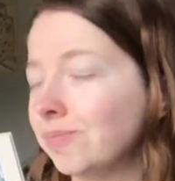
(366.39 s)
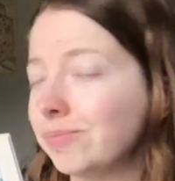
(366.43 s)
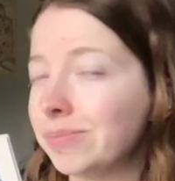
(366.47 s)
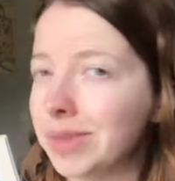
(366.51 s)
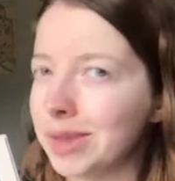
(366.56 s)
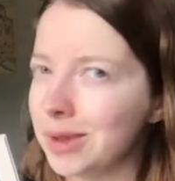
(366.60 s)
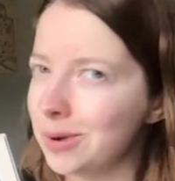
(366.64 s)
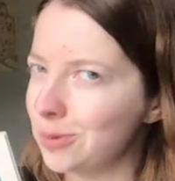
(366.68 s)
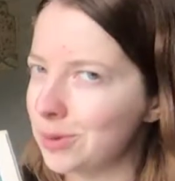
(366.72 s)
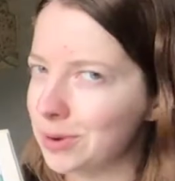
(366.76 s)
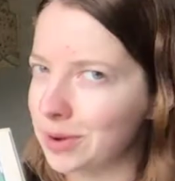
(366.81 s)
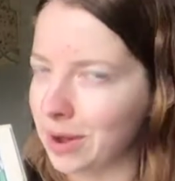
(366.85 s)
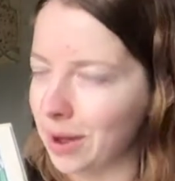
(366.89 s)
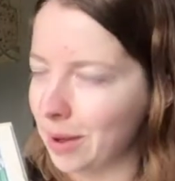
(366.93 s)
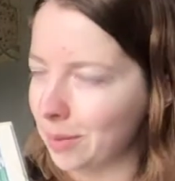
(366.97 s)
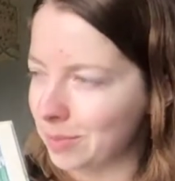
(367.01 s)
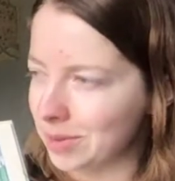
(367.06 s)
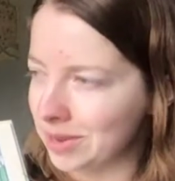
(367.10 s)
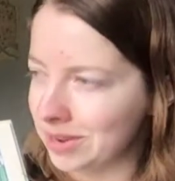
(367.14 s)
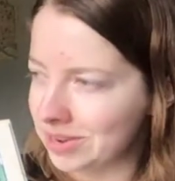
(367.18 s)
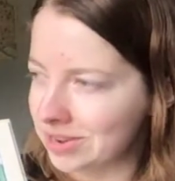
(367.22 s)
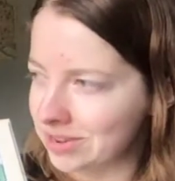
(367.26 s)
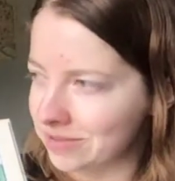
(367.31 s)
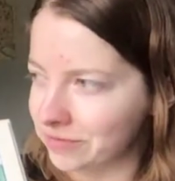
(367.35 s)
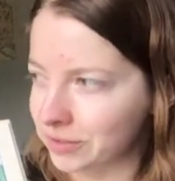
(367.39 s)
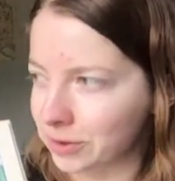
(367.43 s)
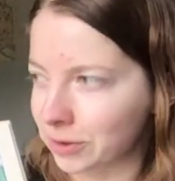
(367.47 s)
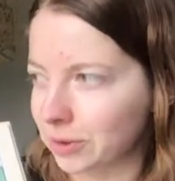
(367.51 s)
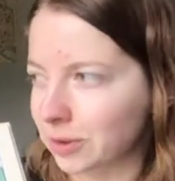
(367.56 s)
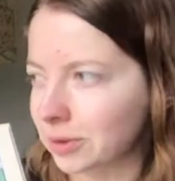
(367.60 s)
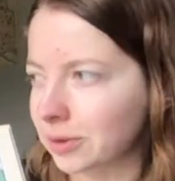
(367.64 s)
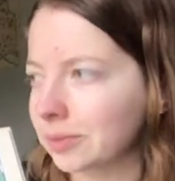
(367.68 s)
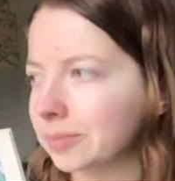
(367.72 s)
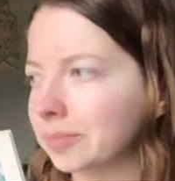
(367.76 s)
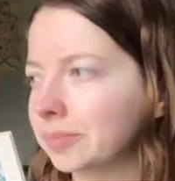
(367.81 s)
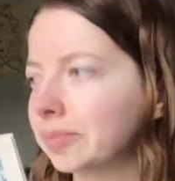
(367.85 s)
It would not be
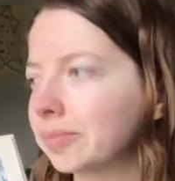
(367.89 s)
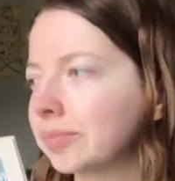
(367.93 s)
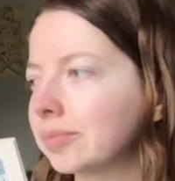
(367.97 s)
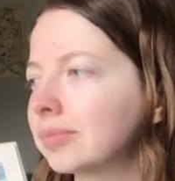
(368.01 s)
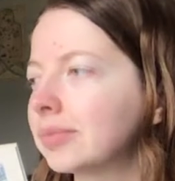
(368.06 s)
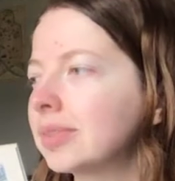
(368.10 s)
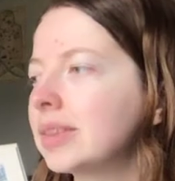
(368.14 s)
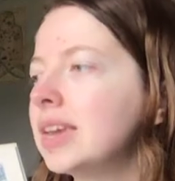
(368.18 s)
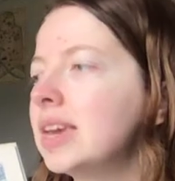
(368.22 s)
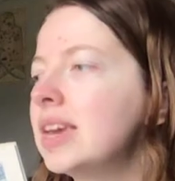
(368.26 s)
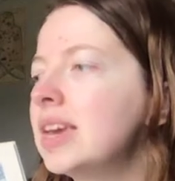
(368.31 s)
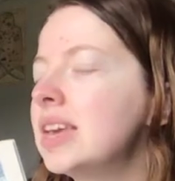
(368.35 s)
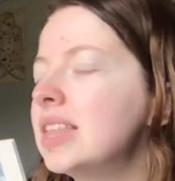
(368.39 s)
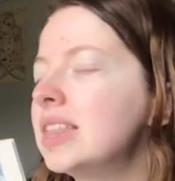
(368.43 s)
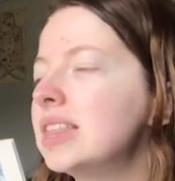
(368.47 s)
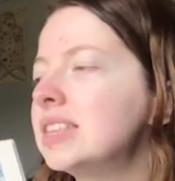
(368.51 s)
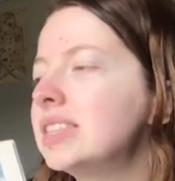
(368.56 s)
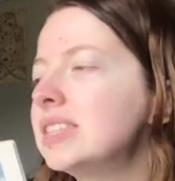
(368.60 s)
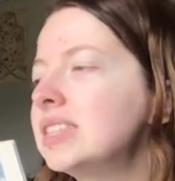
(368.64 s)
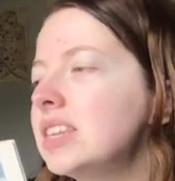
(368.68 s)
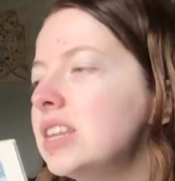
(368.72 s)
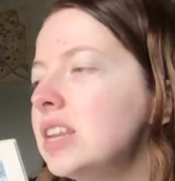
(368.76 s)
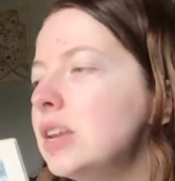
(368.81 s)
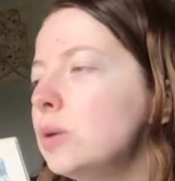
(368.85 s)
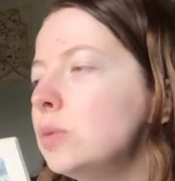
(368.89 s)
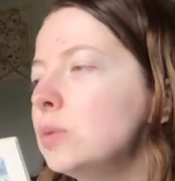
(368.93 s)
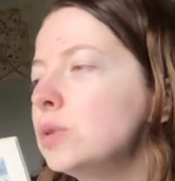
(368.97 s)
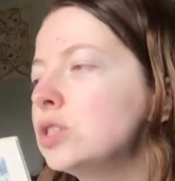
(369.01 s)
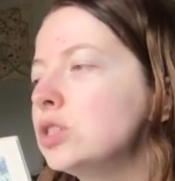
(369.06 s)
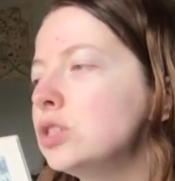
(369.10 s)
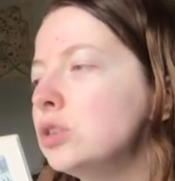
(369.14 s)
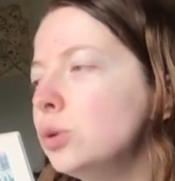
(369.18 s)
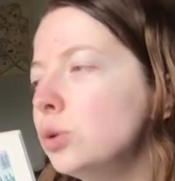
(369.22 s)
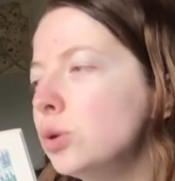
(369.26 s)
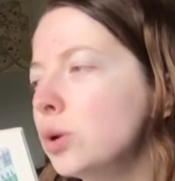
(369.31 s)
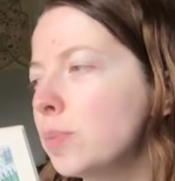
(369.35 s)
difficult. The city was
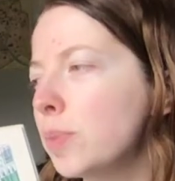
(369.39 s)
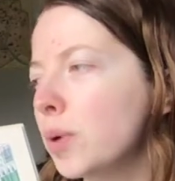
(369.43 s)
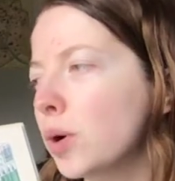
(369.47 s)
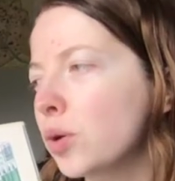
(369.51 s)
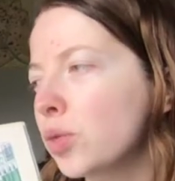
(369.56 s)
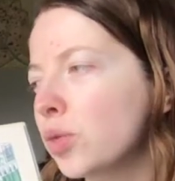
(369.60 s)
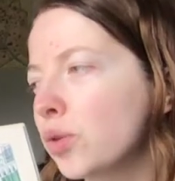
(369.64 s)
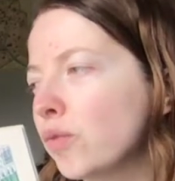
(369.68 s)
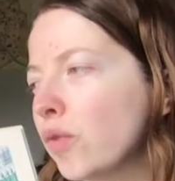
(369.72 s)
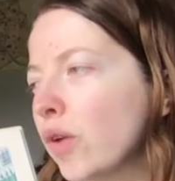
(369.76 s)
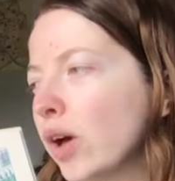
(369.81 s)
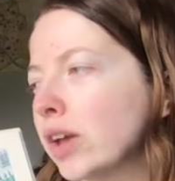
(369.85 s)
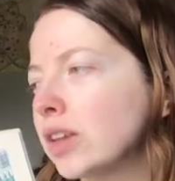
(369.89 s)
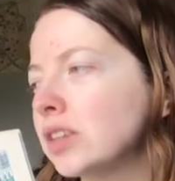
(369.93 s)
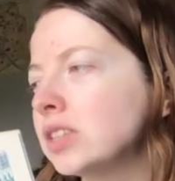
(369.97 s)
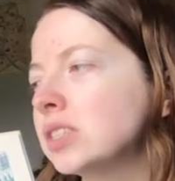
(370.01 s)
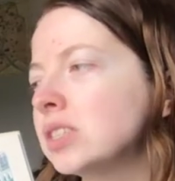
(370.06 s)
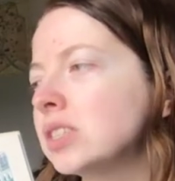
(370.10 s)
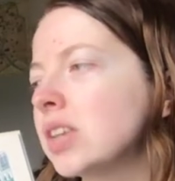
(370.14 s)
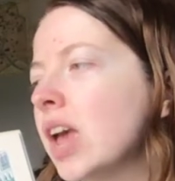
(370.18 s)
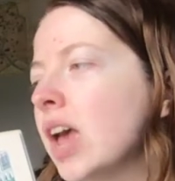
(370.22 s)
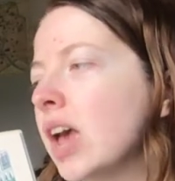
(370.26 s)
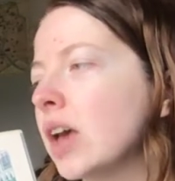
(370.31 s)
new to both of us,